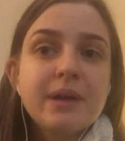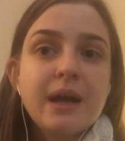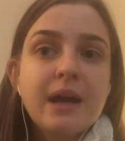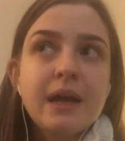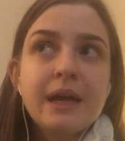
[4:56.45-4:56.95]

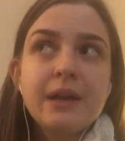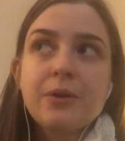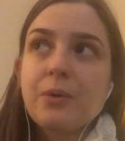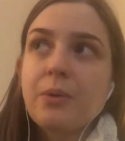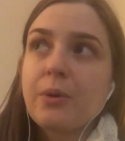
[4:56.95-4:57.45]
kind
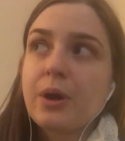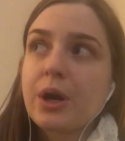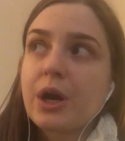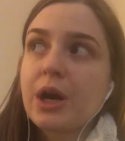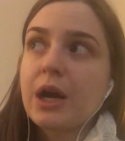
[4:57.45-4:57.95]

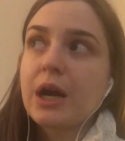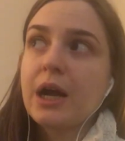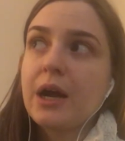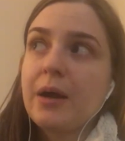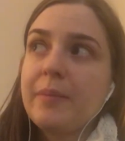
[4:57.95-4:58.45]
or
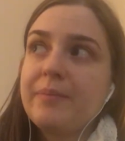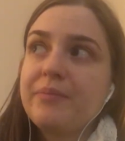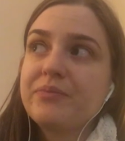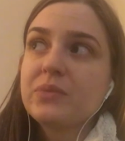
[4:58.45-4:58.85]
um,